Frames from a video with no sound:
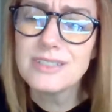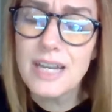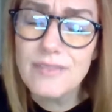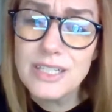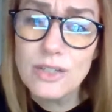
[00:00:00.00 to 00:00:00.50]

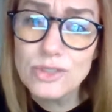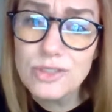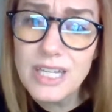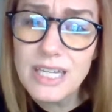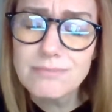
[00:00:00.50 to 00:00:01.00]
Have I told
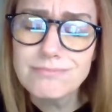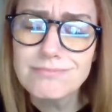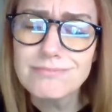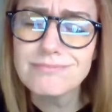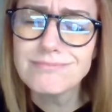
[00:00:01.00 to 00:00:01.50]
you that?
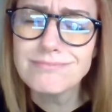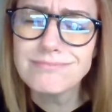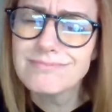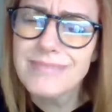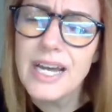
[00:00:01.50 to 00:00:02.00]

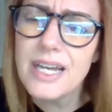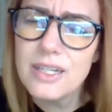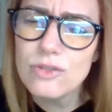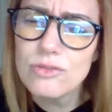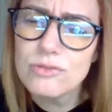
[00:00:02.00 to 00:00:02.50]

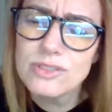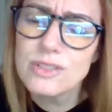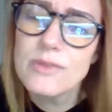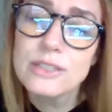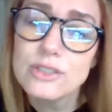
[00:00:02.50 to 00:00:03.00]

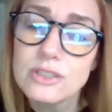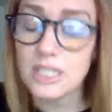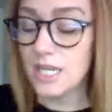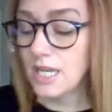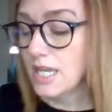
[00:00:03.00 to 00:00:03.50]
So much.
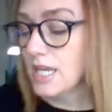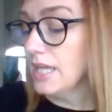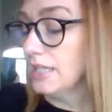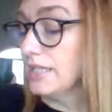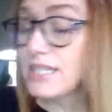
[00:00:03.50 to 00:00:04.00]

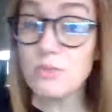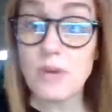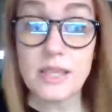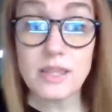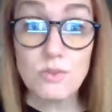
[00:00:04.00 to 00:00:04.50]
Let's
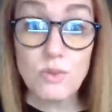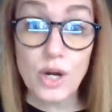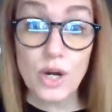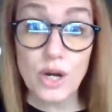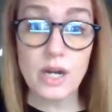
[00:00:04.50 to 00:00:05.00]
write the
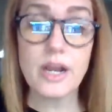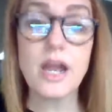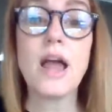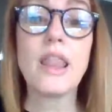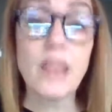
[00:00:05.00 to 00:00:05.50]
word
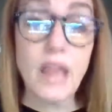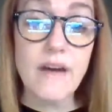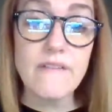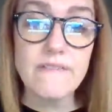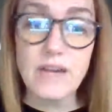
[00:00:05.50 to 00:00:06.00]

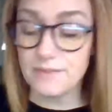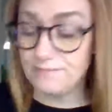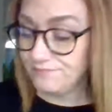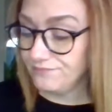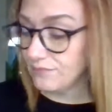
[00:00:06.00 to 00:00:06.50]
love.
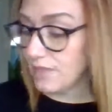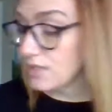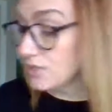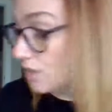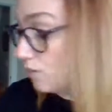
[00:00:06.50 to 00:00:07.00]

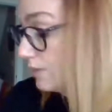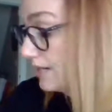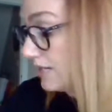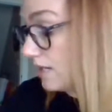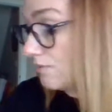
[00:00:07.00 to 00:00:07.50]
So we
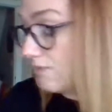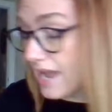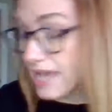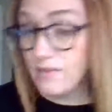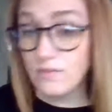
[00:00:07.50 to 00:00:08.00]
need our
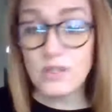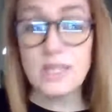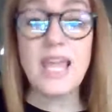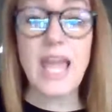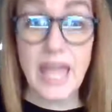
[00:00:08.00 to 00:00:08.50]
red for
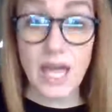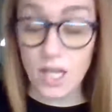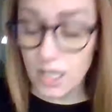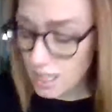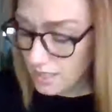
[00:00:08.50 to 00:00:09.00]
the
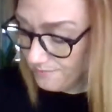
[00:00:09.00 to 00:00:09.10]
L.